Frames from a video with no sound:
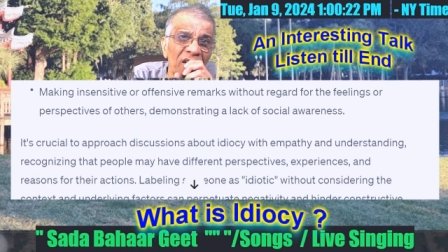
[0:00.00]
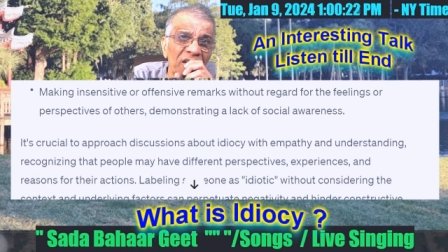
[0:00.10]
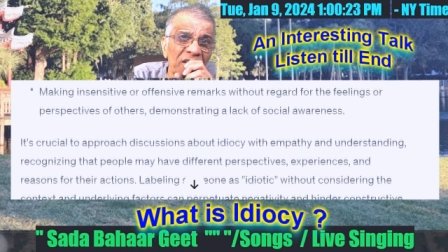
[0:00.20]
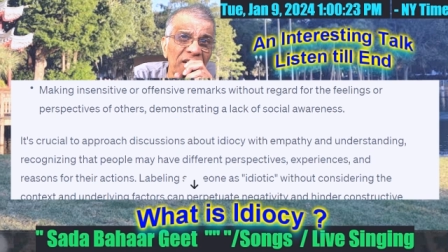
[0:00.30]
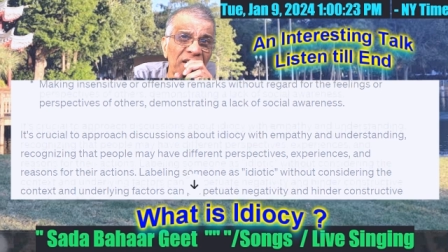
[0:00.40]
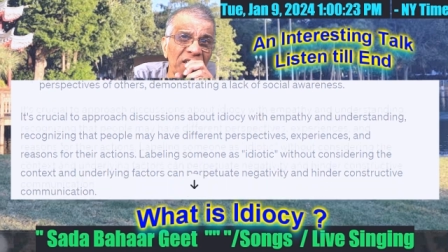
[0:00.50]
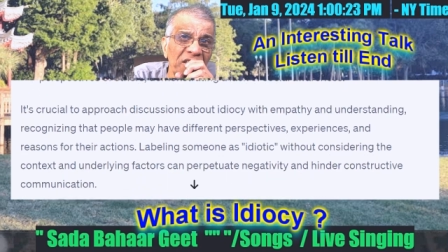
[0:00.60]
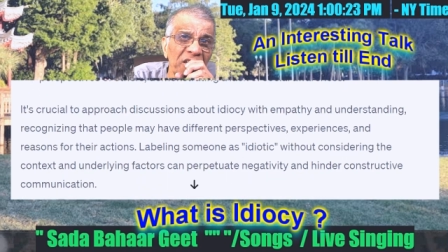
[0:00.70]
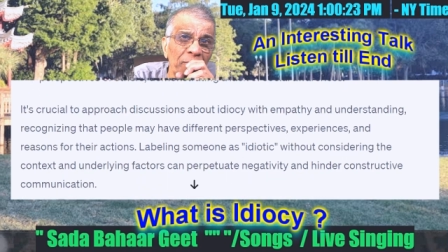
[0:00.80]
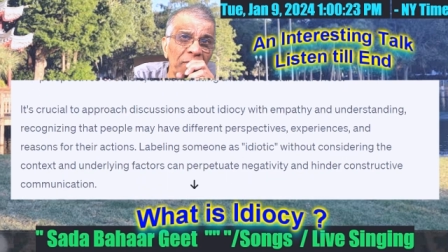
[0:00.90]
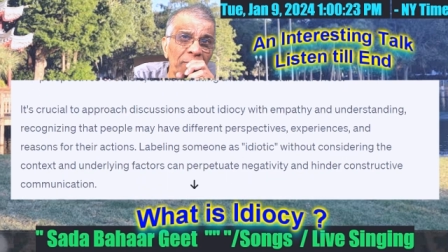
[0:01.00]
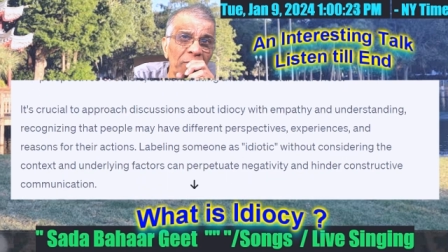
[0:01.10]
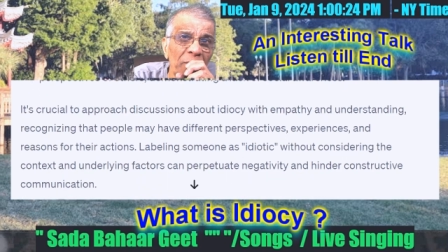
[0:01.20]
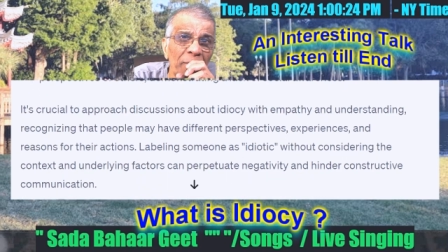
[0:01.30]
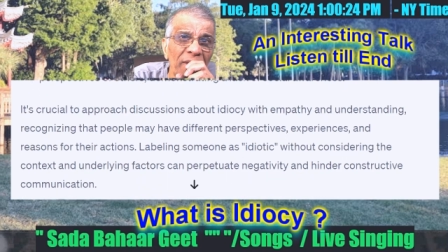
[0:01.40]
recognizing that
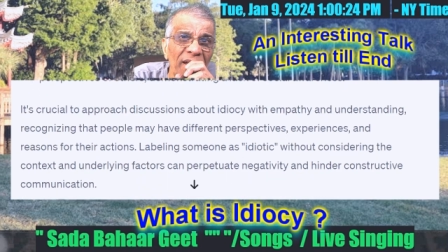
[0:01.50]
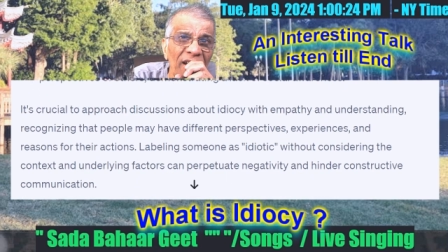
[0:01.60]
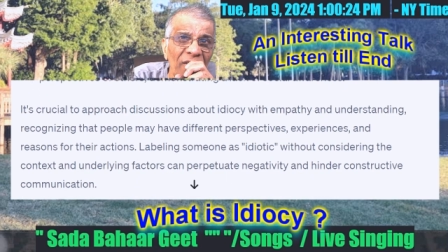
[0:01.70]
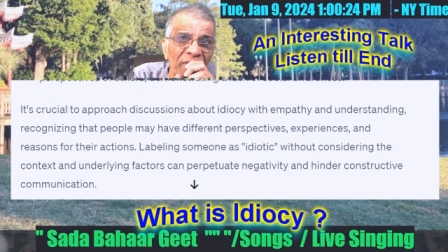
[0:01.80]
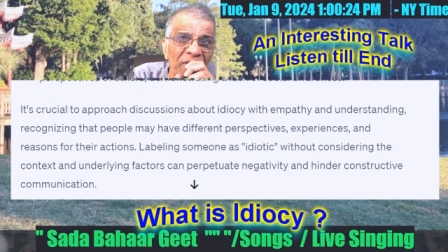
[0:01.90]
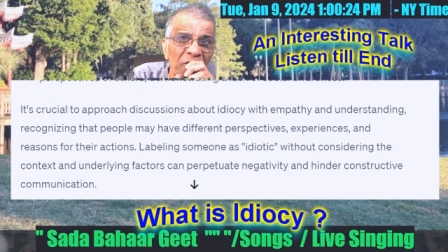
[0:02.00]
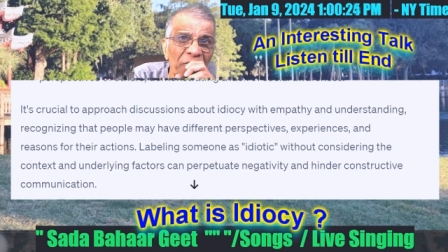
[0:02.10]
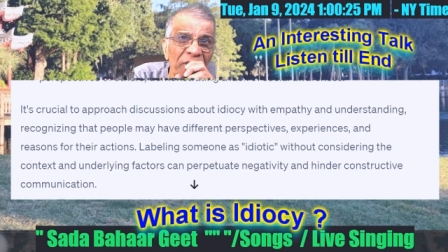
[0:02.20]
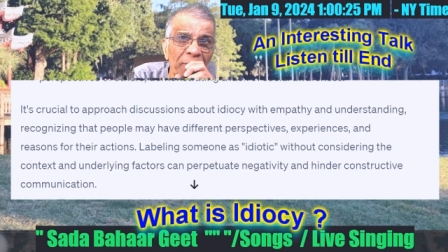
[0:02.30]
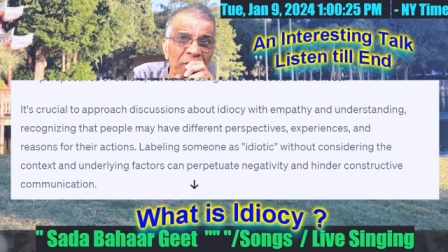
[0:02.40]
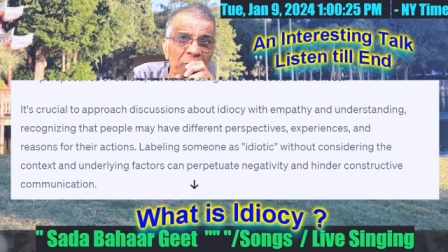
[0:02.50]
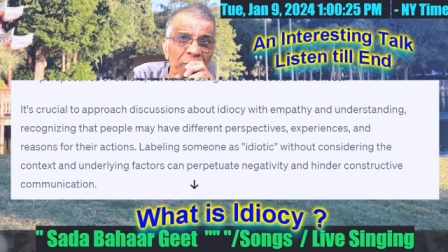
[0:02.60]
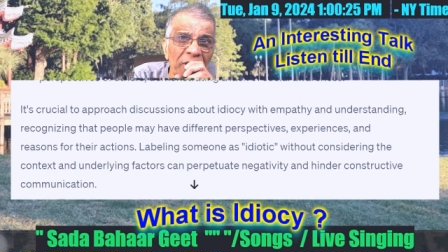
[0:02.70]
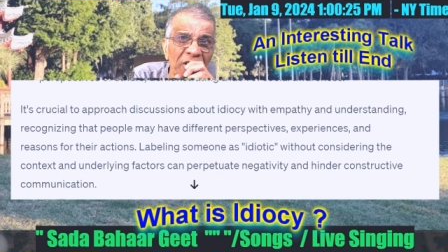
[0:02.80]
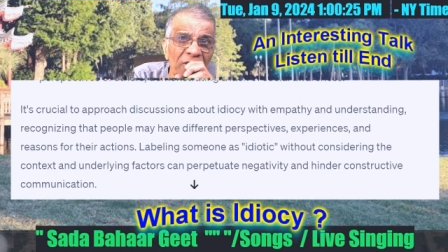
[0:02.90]
people may have different
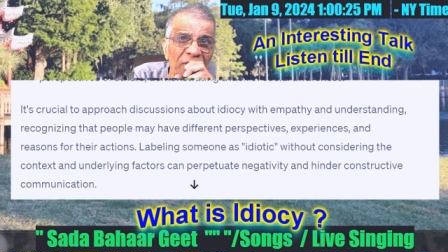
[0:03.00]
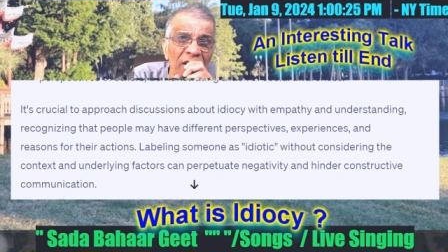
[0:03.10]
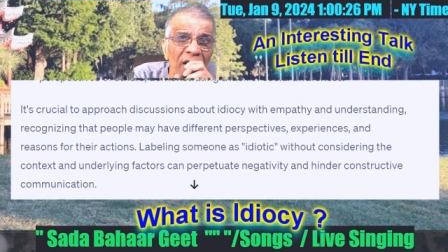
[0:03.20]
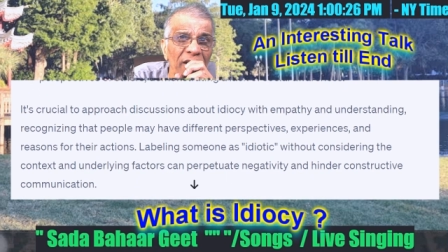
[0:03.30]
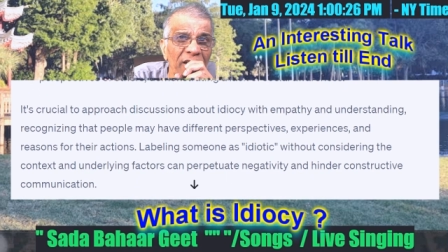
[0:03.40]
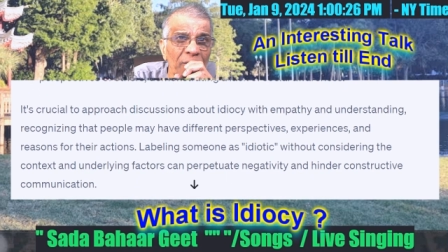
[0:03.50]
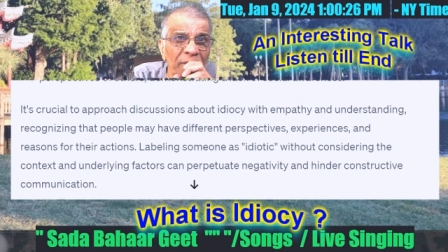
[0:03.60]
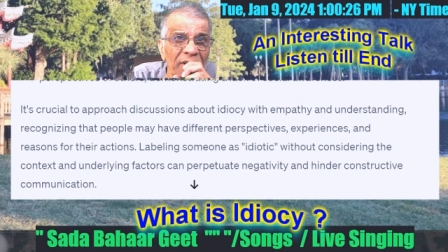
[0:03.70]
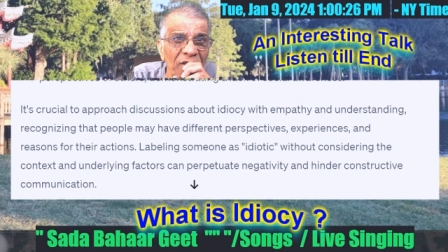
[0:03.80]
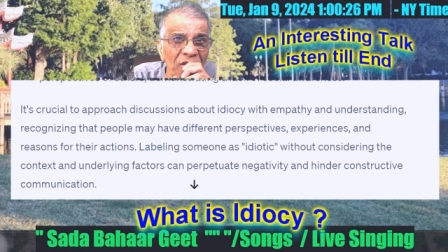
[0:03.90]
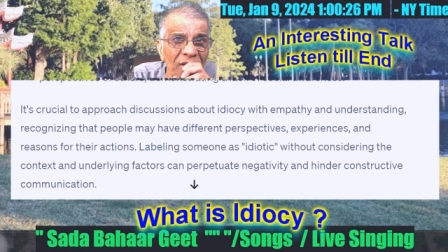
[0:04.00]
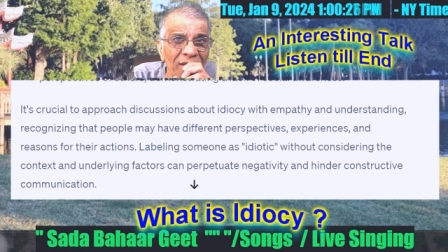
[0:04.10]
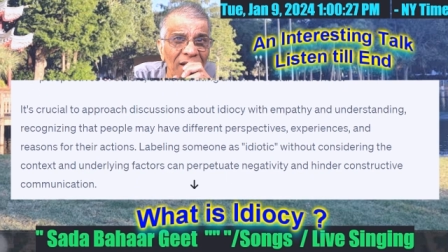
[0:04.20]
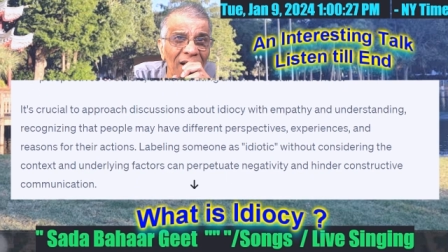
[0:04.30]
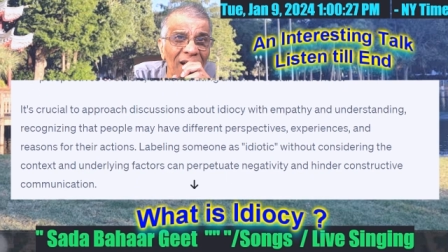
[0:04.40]
perspectives,
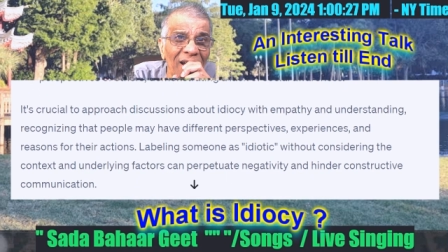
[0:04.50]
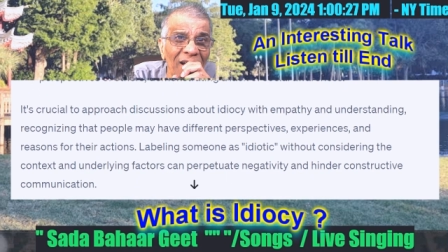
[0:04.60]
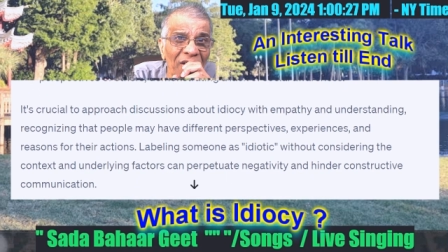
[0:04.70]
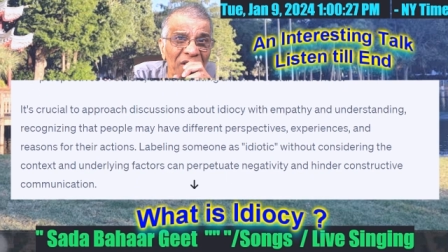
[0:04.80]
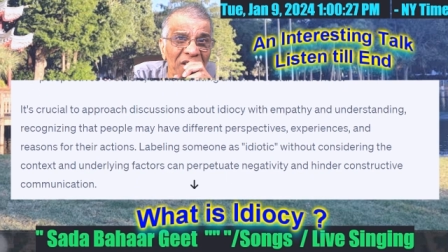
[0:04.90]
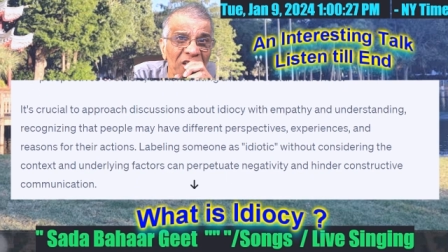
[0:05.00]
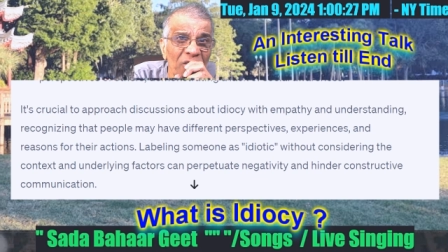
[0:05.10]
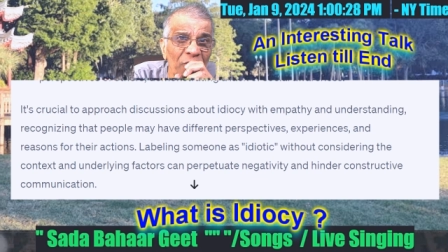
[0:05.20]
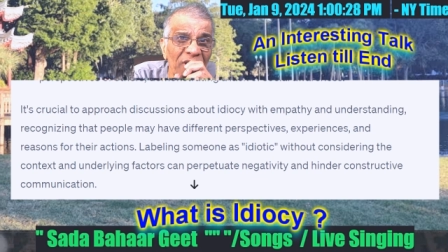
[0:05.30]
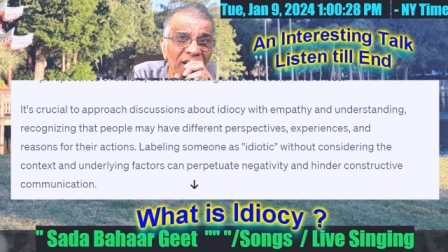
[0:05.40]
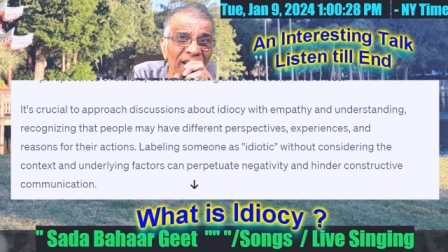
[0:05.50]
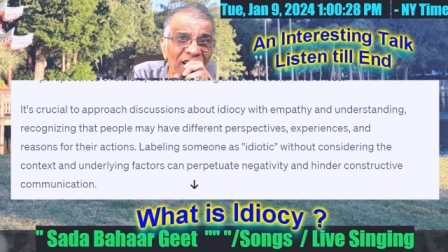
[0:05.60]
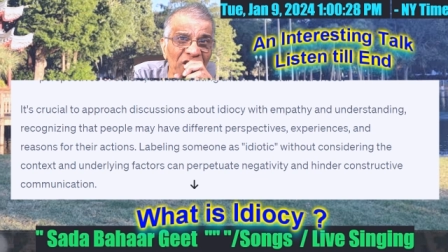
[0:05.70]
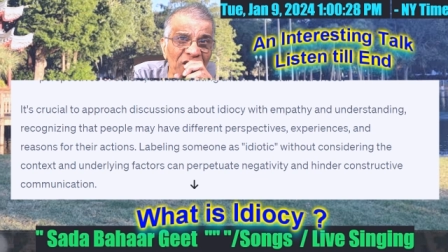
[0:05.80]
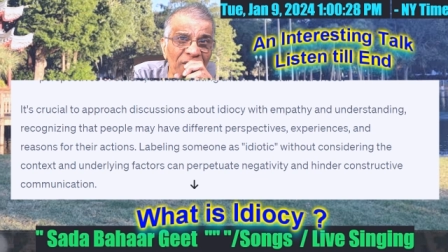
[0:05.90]
experiences, and reasons for their
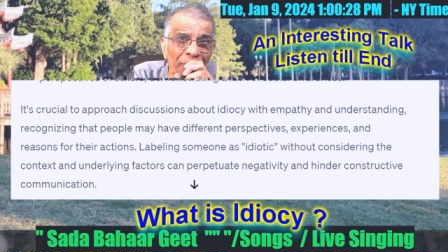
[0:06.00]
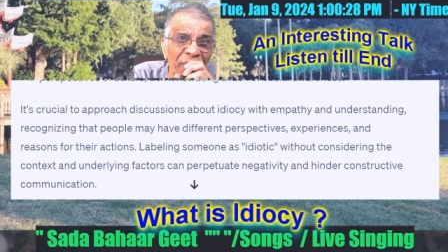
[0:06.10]
actions.